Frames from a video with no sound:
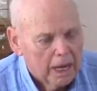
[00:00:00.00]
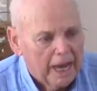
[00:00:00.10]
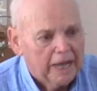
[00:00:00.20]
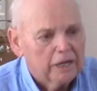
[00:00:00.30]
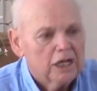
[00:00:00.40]

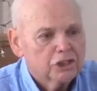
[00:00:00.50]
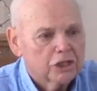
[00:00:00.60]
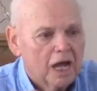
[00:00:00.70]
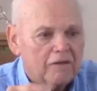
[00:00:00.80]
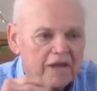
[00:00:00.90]
And
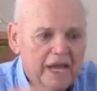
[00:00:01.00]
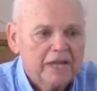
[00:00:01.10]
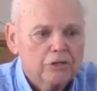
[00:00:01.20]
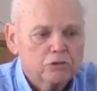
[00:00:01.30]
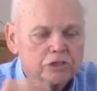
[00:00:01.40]
listen, I've
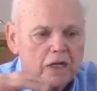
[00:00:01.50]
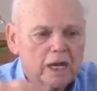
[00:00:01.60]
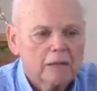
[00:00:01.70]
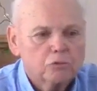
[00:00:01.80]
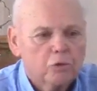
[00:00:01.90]
had those
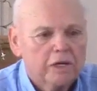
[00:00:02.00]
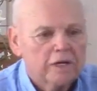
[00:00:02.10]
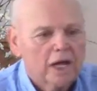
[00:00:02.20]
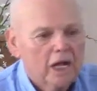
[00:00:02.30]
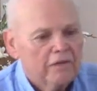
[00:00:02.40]
times when